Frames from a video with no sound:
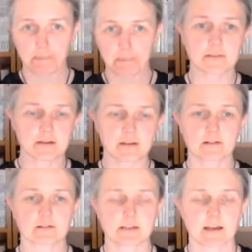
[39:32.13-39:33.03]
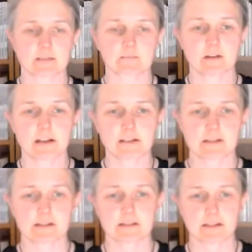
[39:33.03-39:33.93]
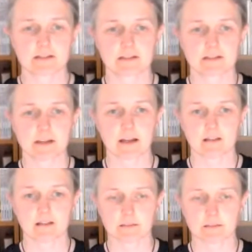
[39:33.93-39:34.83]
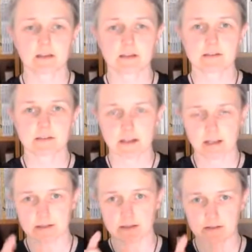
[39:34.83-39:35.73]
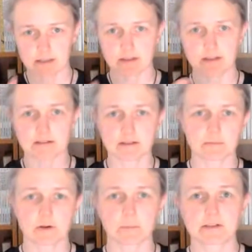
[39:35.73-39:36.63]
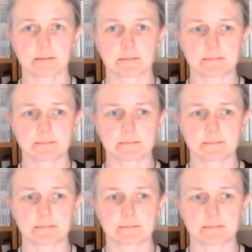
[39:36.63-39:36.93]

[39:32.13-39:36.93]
they are tagged with Tenant Entity, and that means they get a tenant property.